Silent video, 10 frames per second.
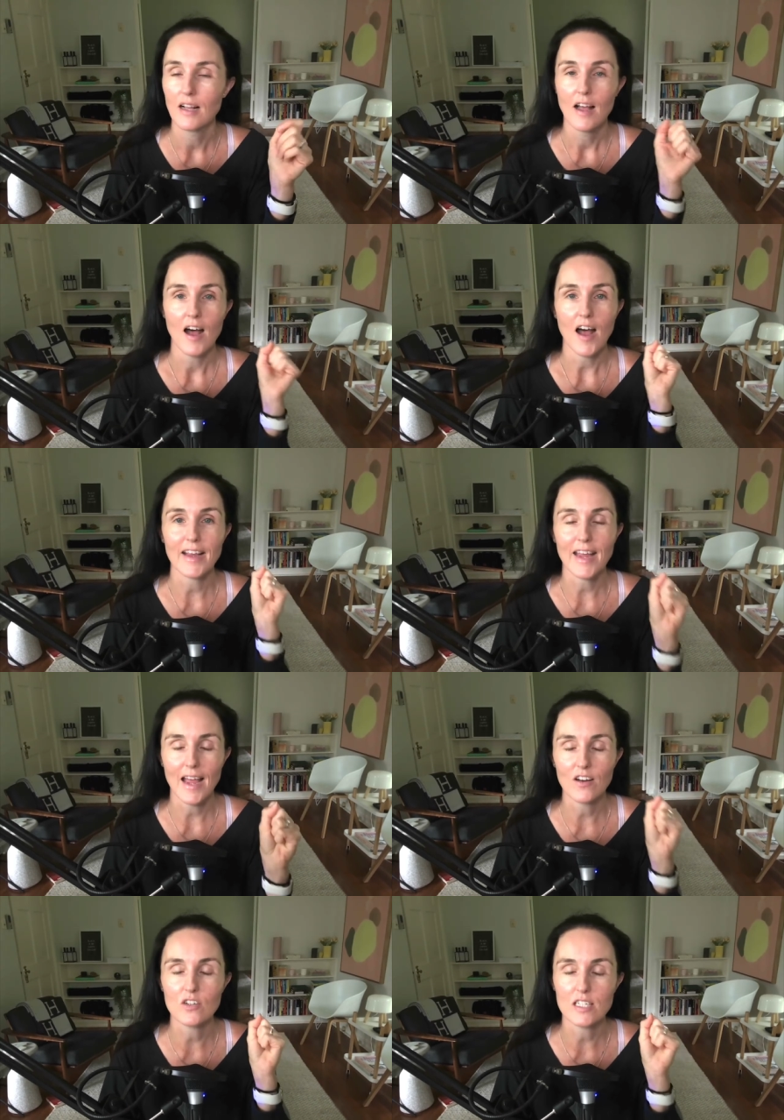I
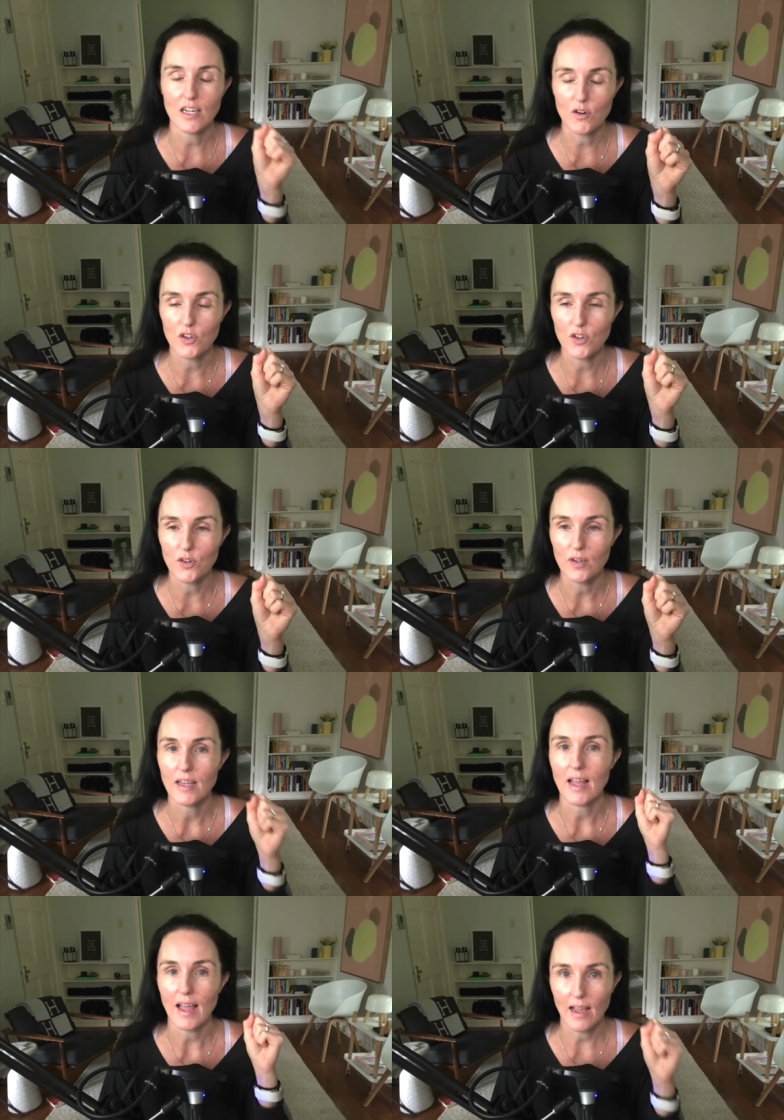cannot tell you
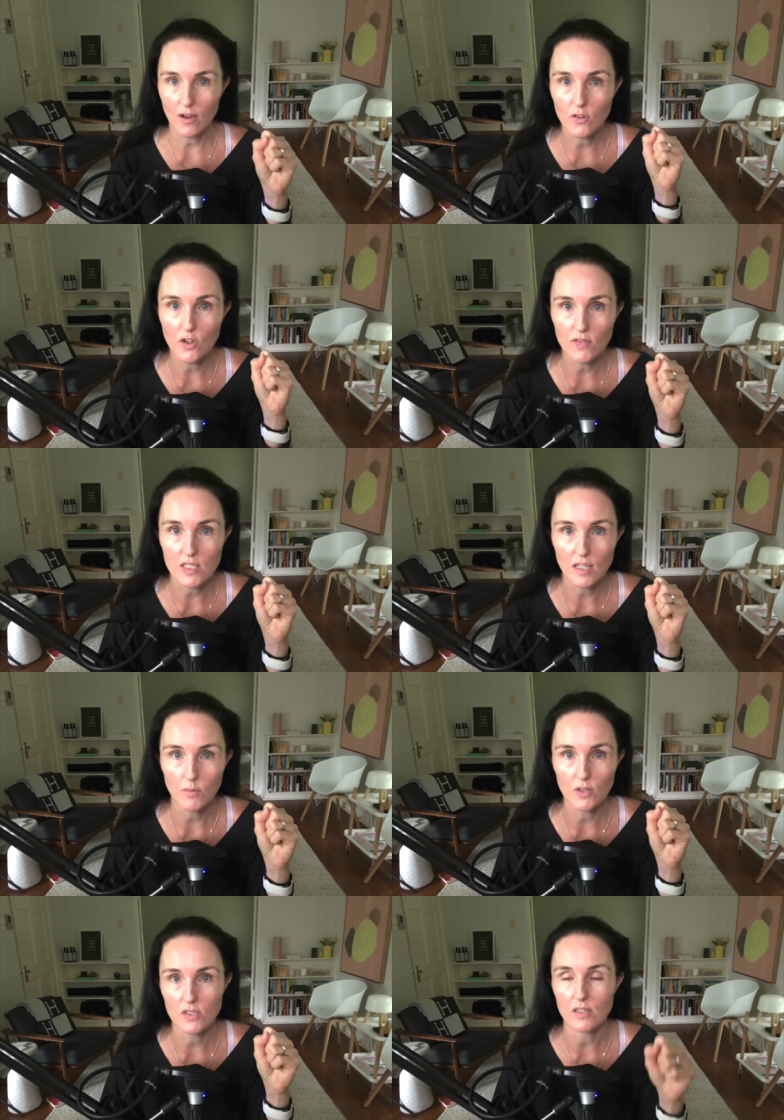how nervous I
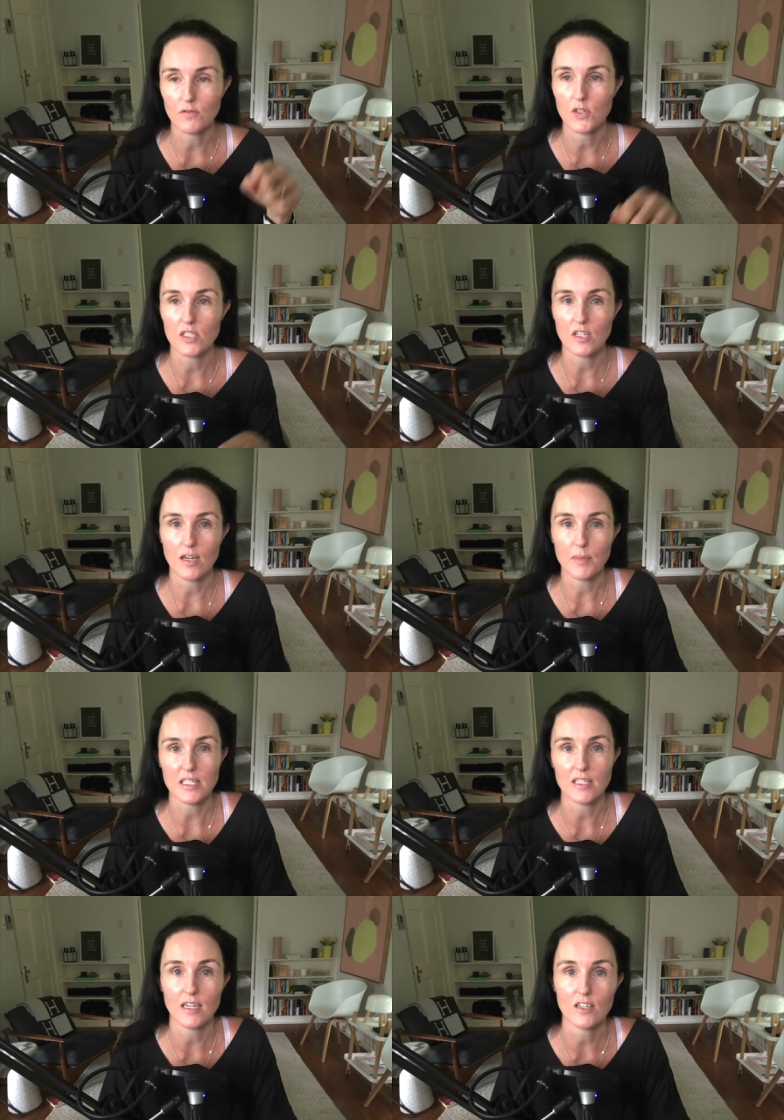was the first time I
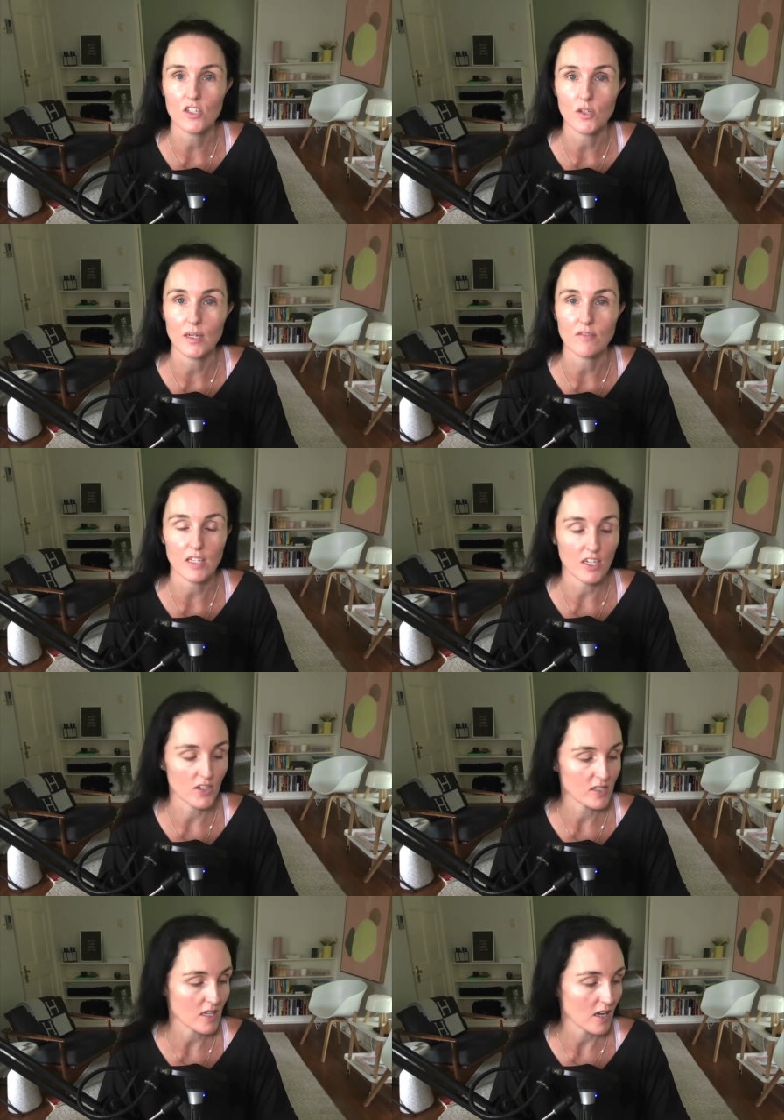started doing
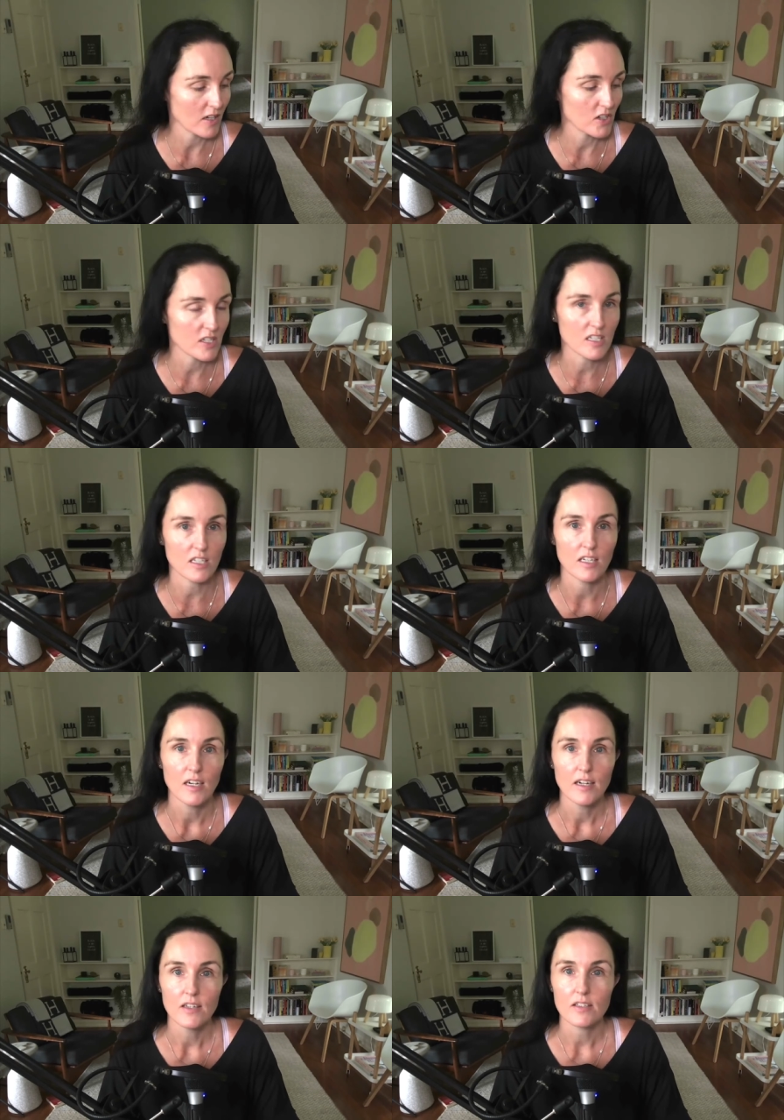videos. I used to,
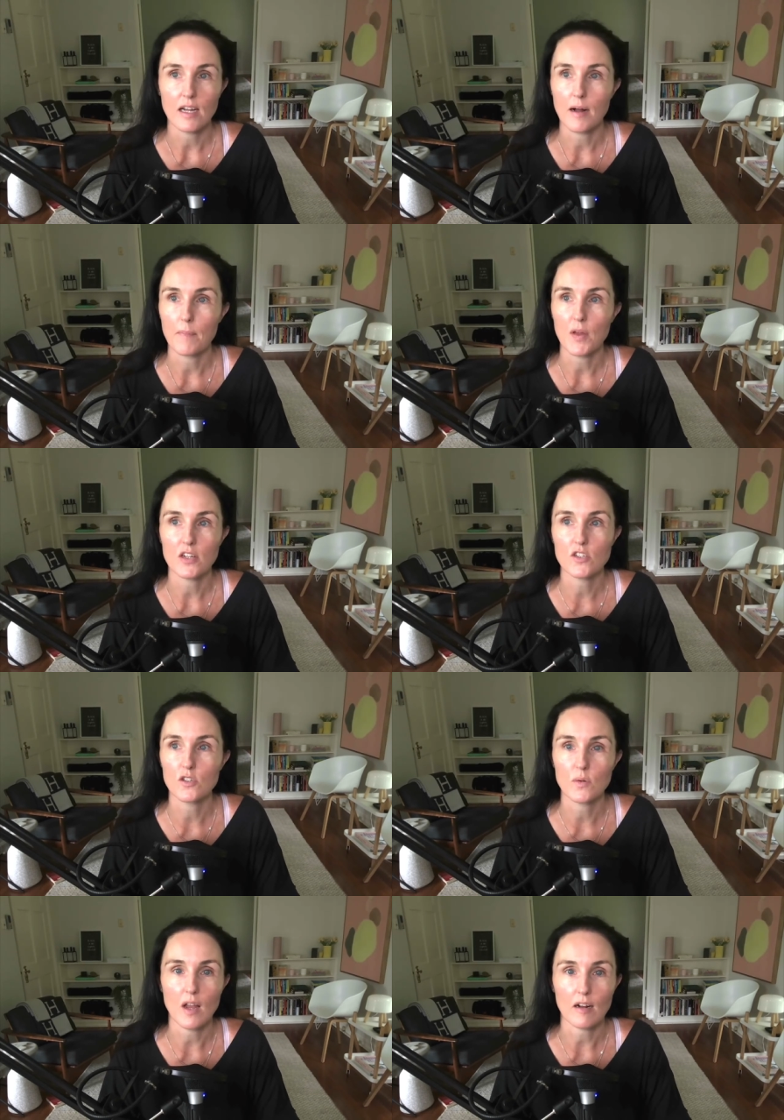I'd
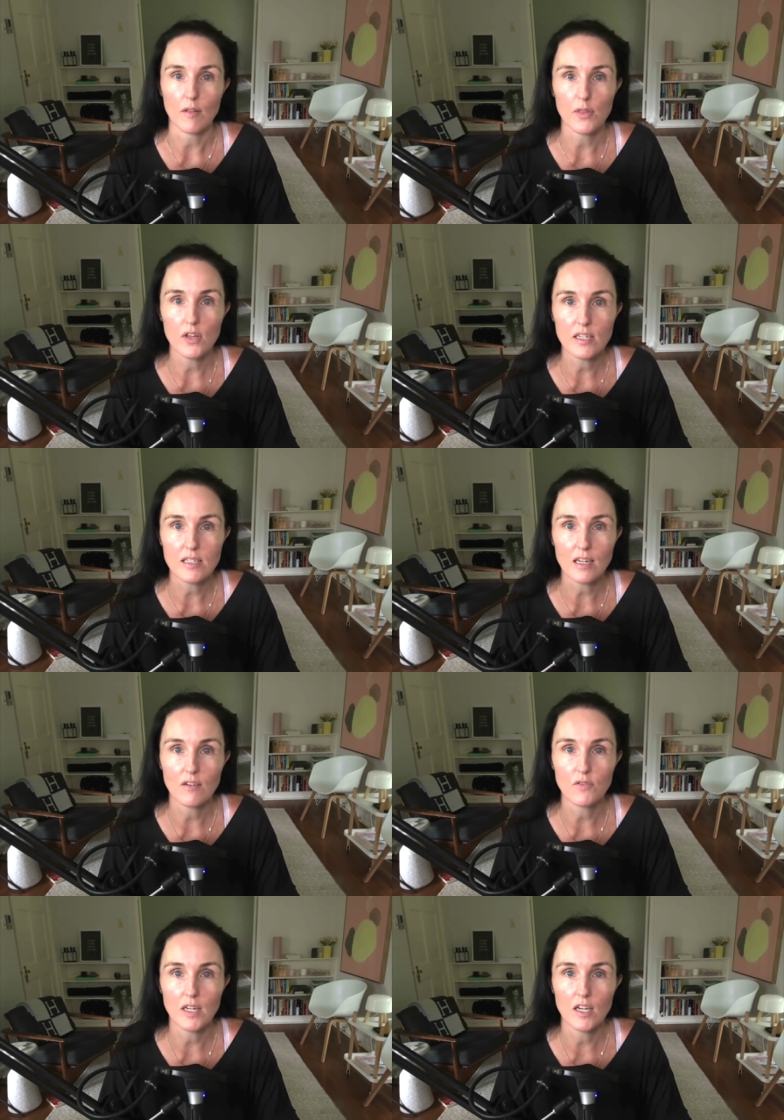do like a 30-second
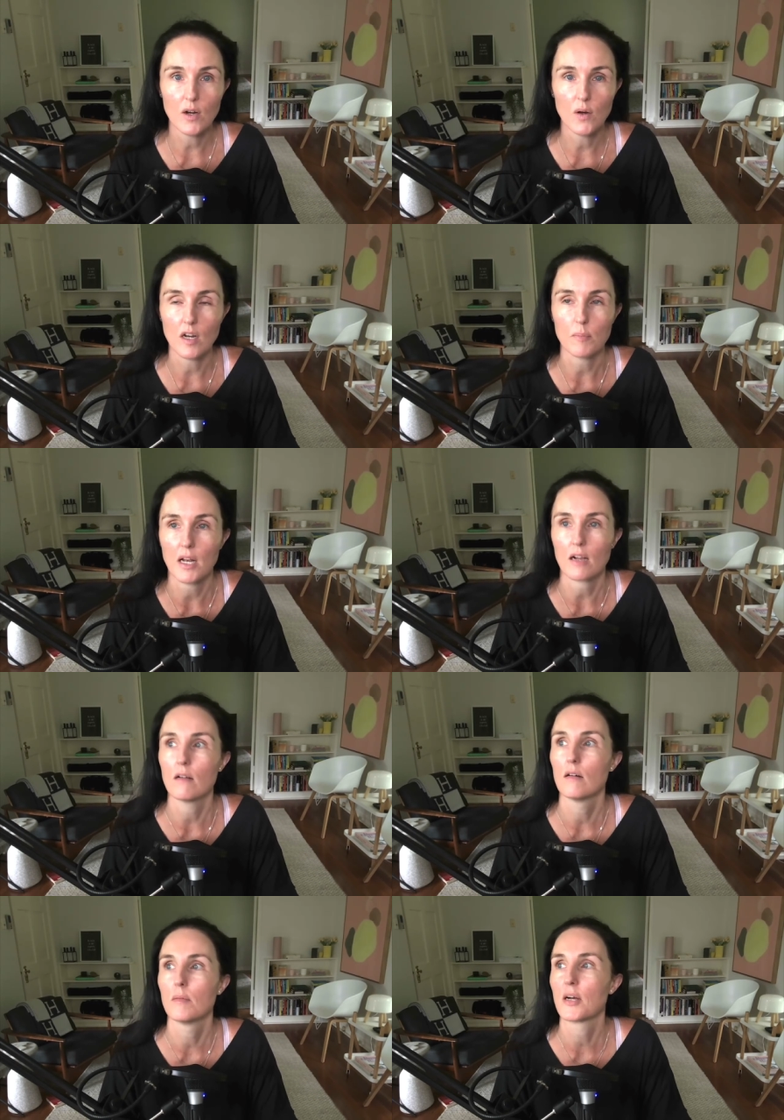video and I'd be like,
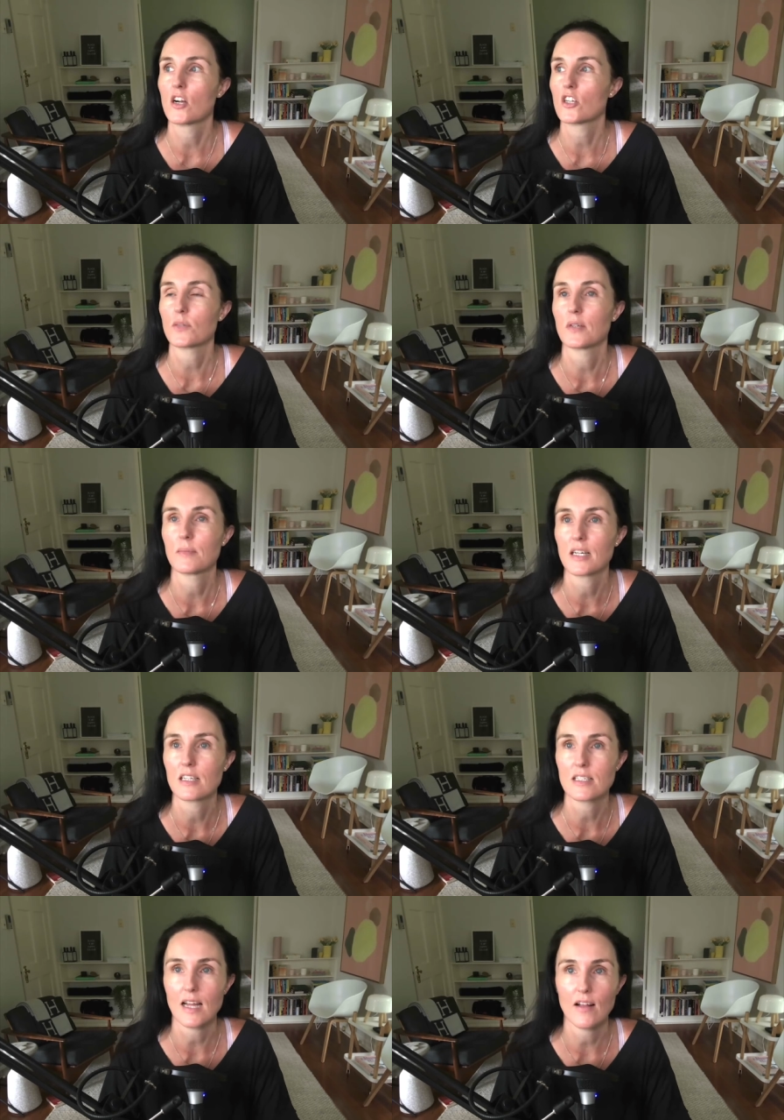oh my gosh, what am I going to
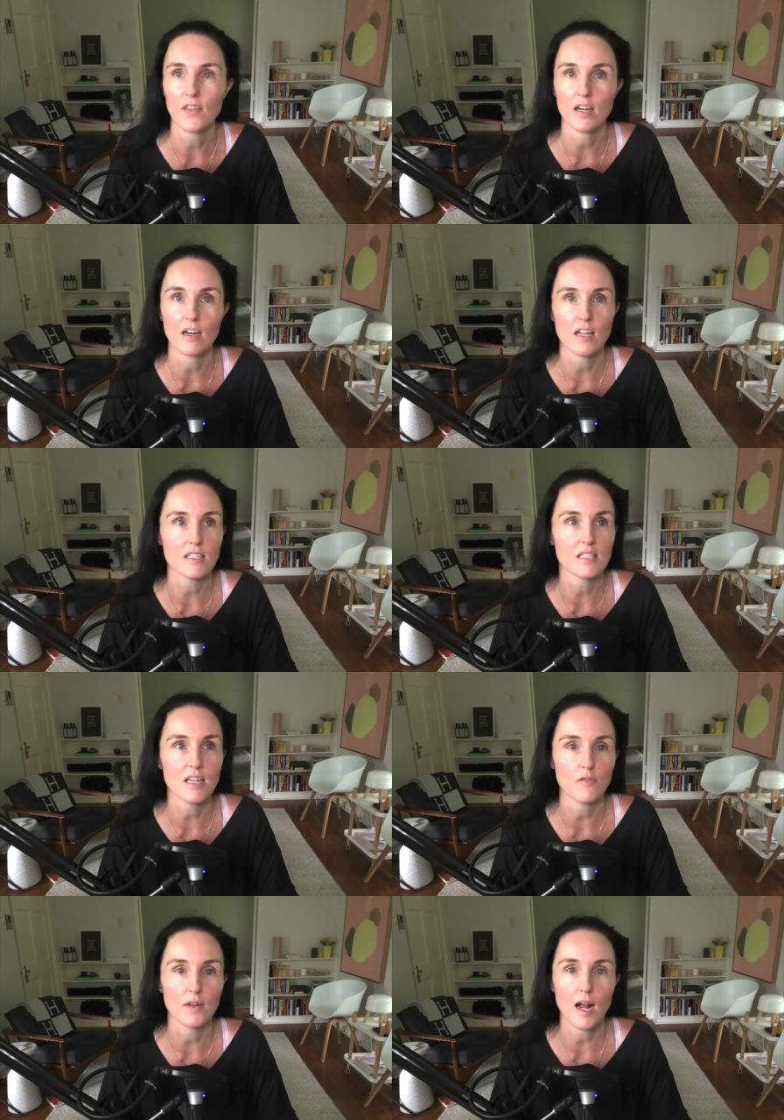say? And then I'd like
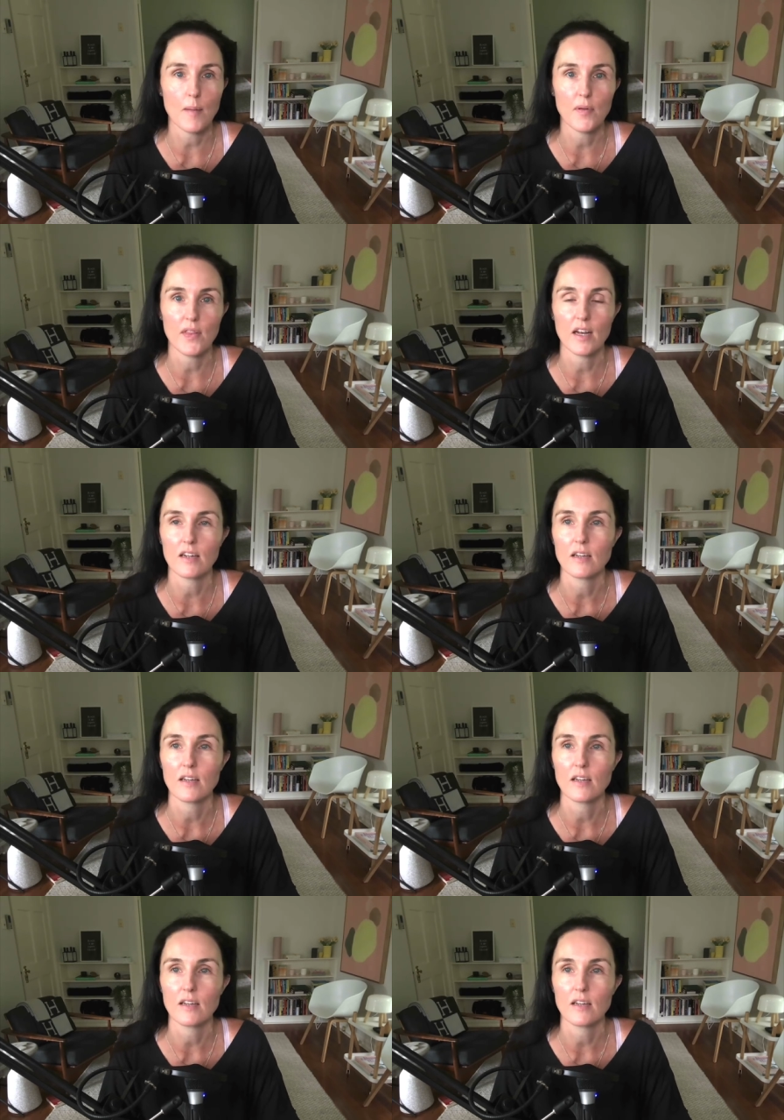stuff it up, and then I'd